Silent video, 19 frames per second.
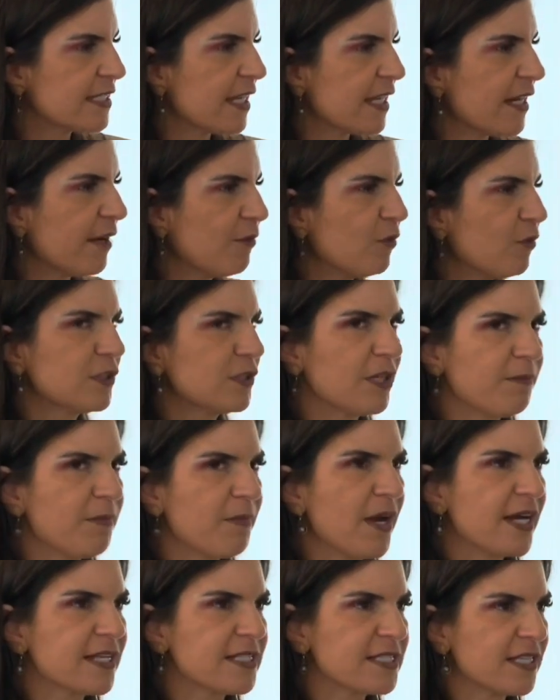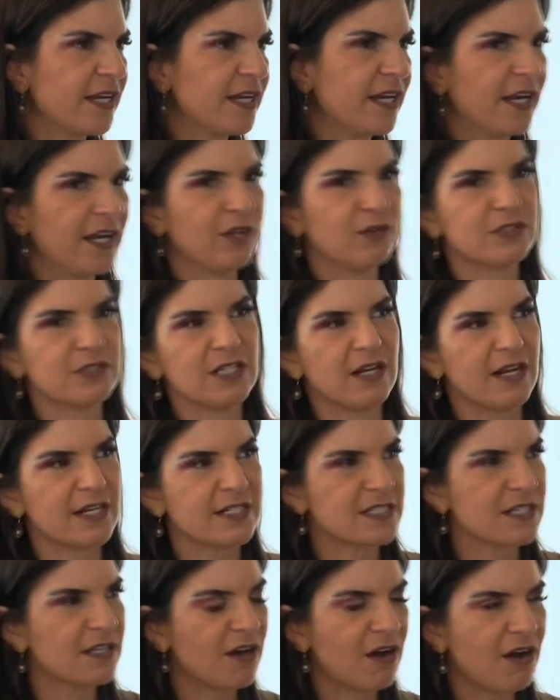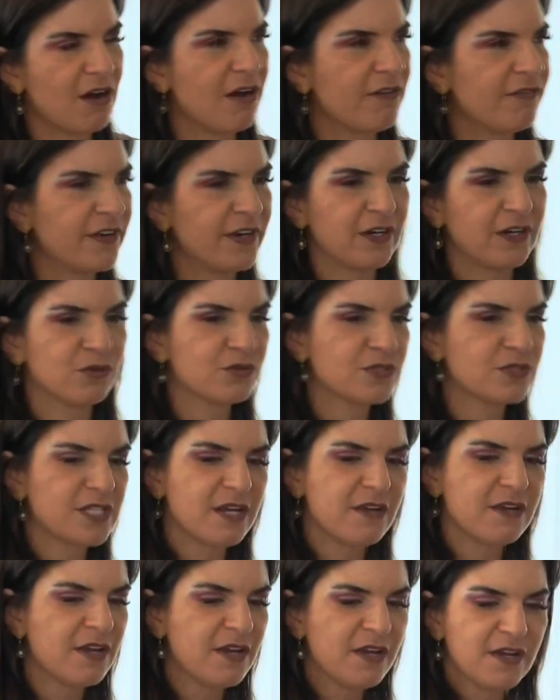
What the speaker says: and I'm also a person, and I also like to laugh, and I also